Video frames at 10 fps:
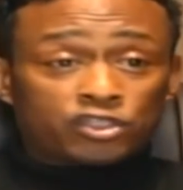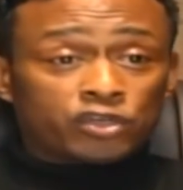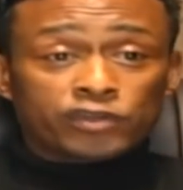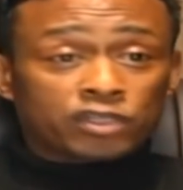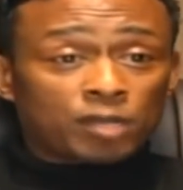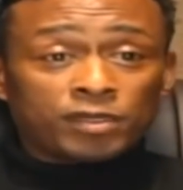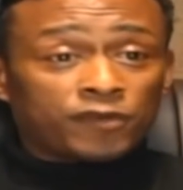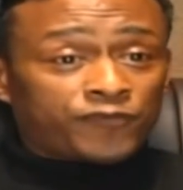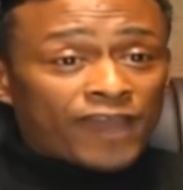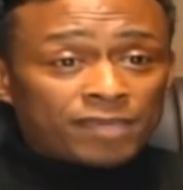insurance company
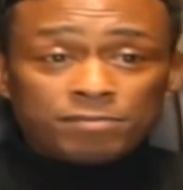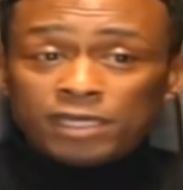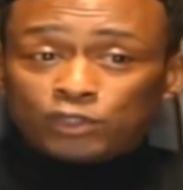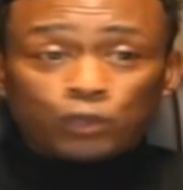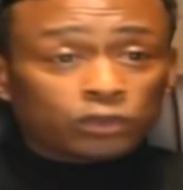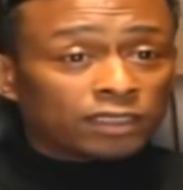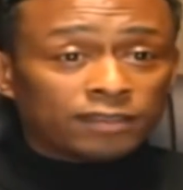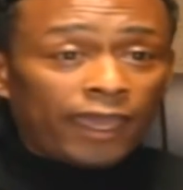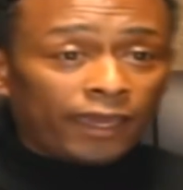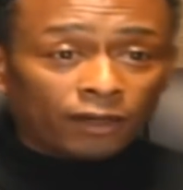to fight me tooth
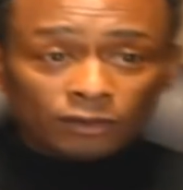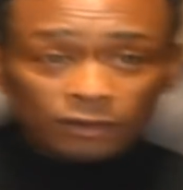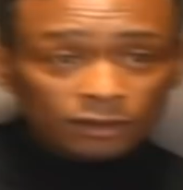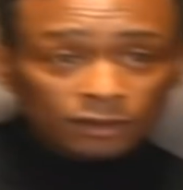and nail,